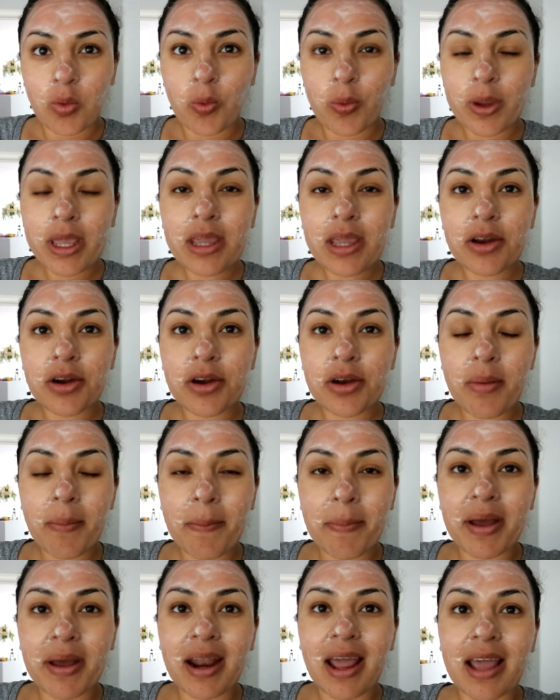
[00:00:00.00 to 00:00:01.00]
weird,
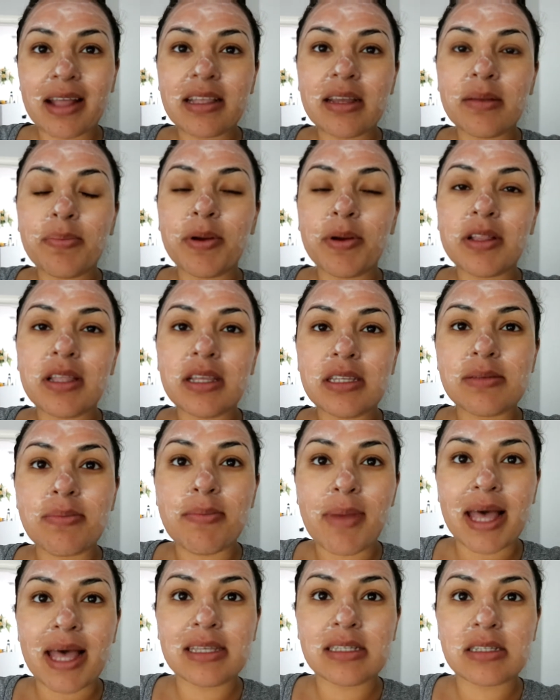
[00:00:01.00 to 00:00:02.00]
but I did put this
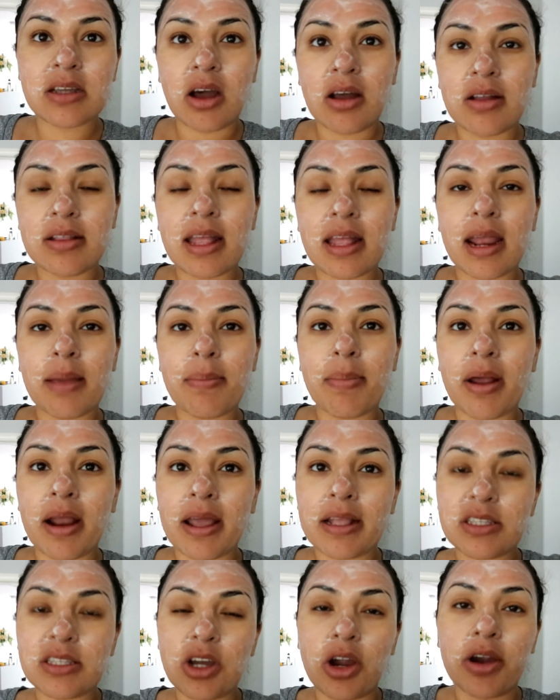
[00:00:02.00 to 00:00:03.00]
mask on that I bought
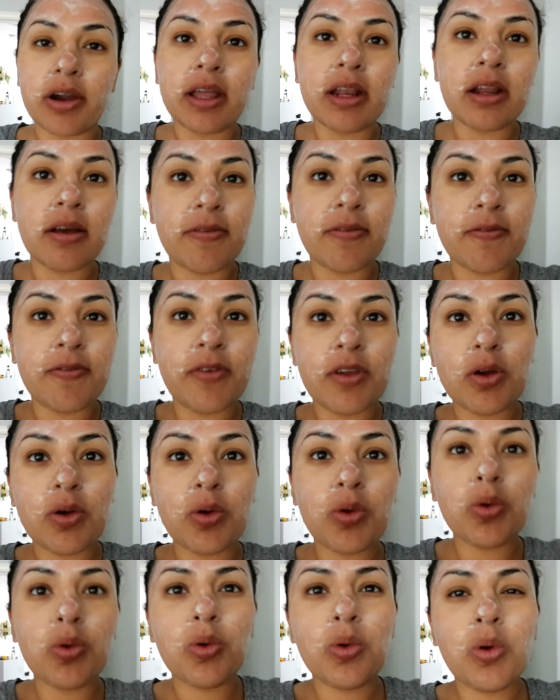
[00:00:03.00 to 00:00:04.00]
at Target a
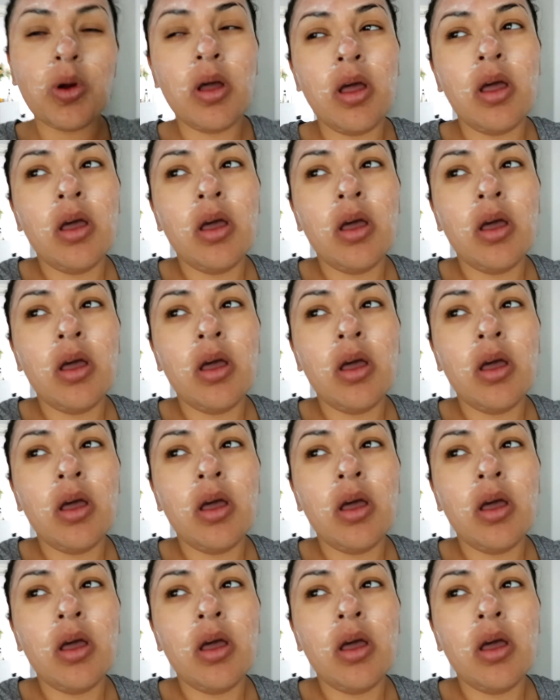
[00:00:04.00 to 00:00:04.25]
few